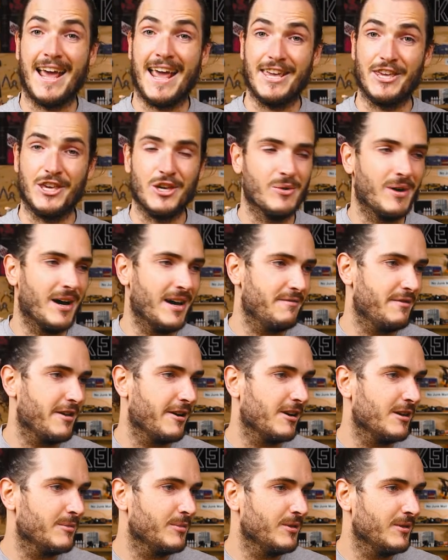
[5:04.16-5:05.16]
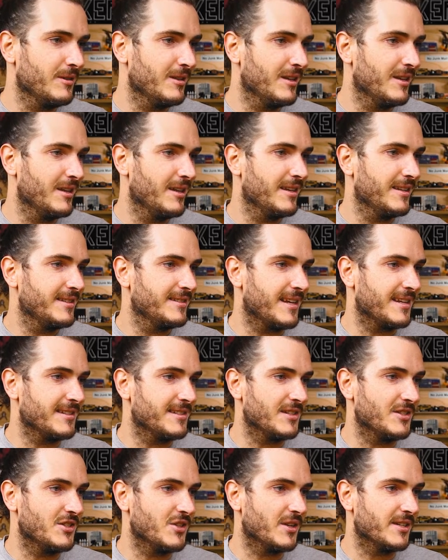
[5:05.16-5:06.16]
an A Q I variable,
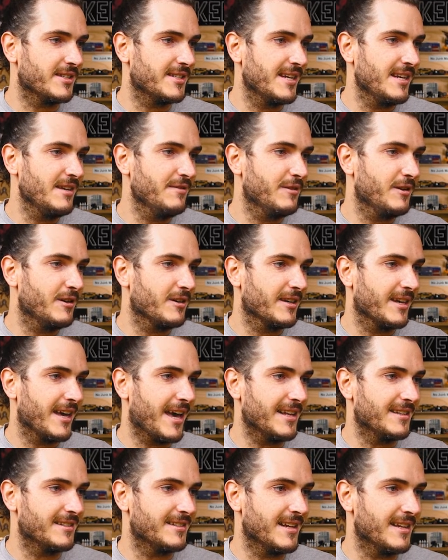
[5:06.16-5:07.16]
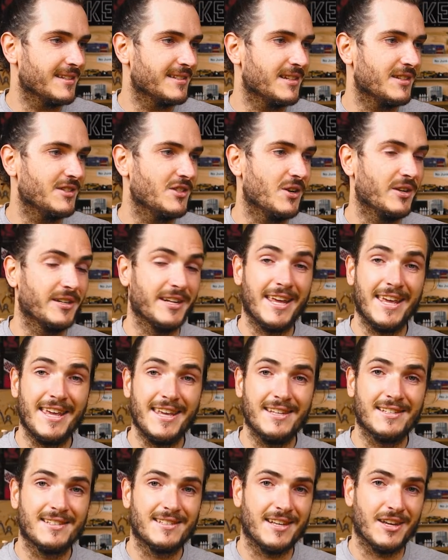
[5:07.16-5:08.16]
sensor.tvoc and
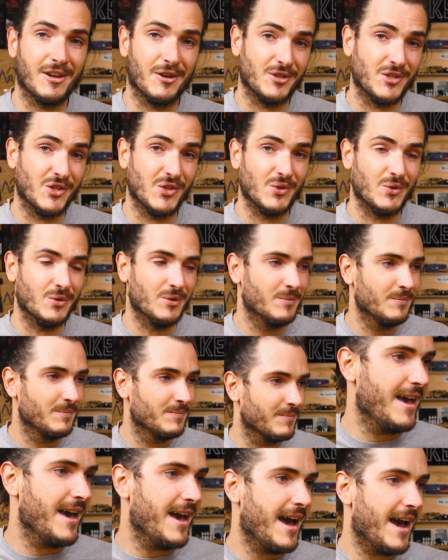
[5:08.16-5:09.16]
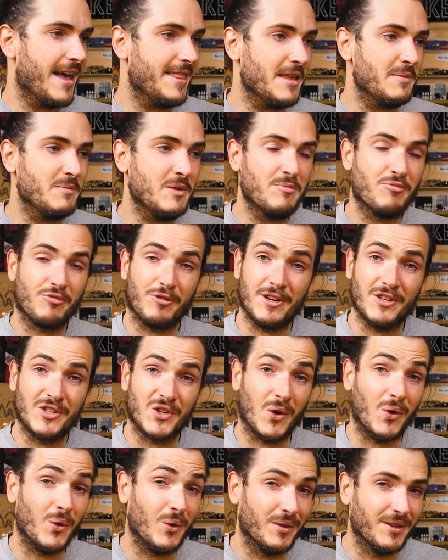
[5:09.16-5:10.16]
sensor.e C O two. And then we print
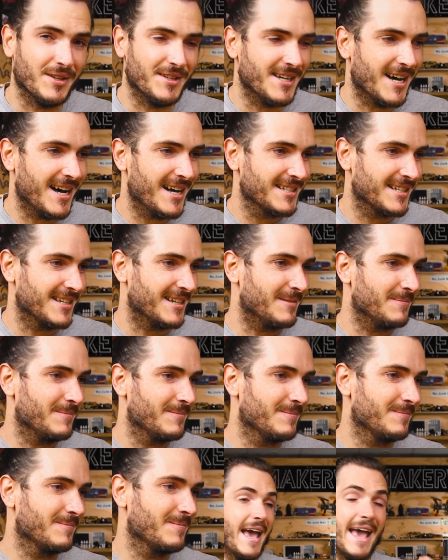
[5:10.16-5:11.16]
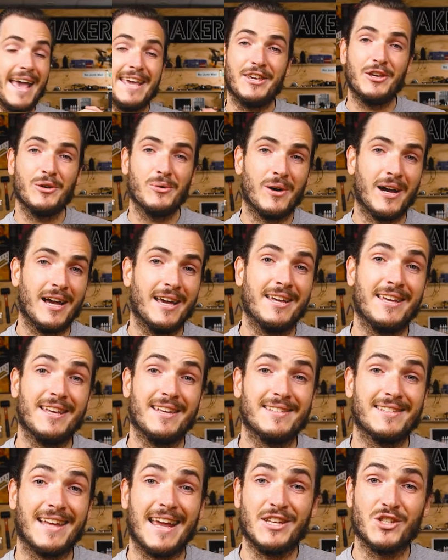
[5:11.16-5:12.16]
all the data. A Q I
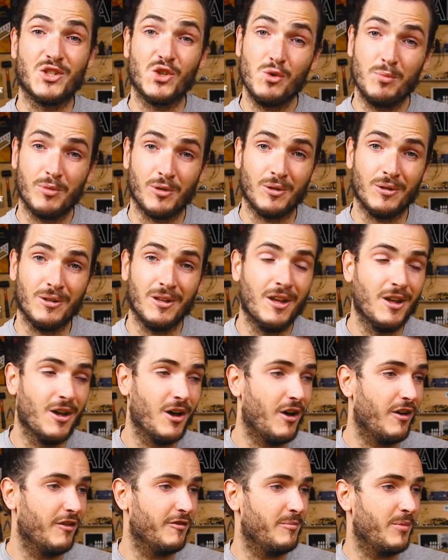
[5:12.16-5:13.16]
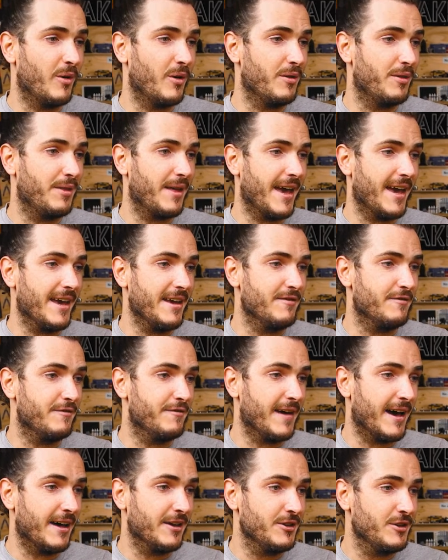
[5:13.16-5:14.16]
is a tuple of both a
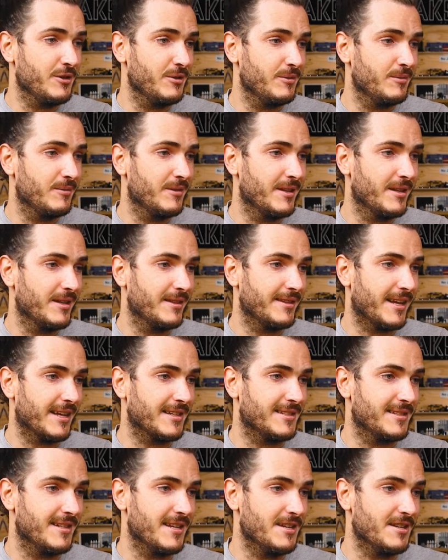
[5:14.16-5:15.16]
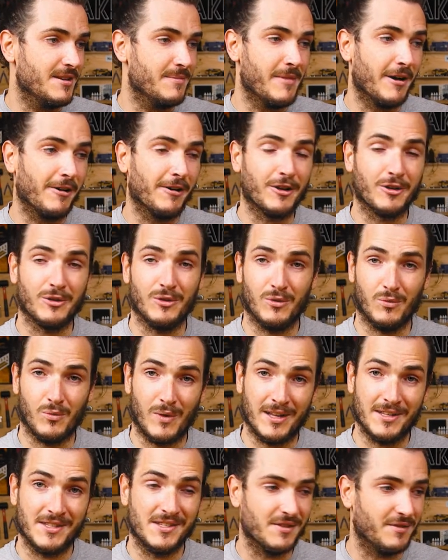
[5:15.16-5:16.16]
value, that's the numerical
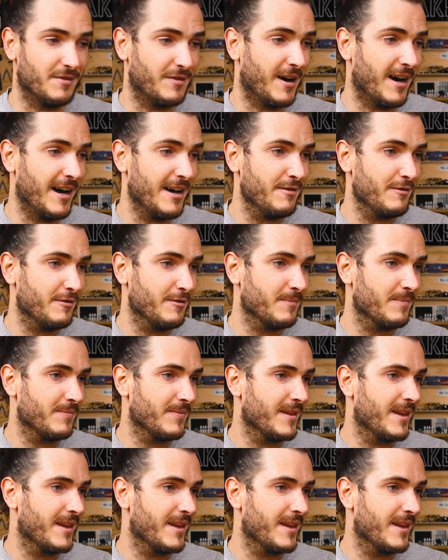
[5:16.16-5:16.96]
one to five,